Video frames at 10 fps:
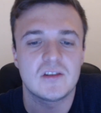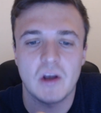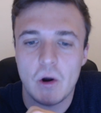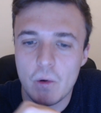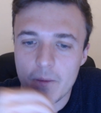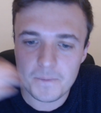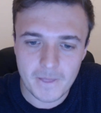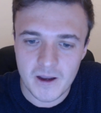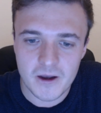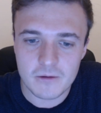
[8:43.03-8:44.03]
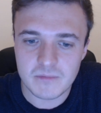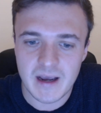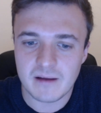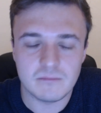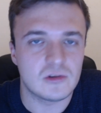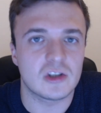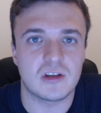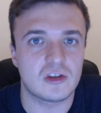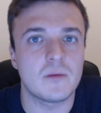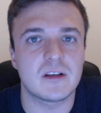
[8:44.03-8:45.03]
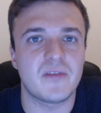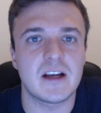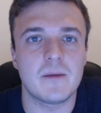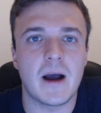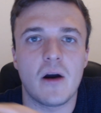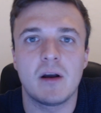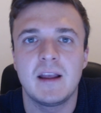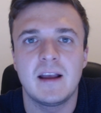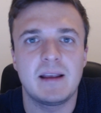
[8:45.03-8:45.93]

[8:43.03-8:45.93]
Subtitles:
So yeah, just something to think about.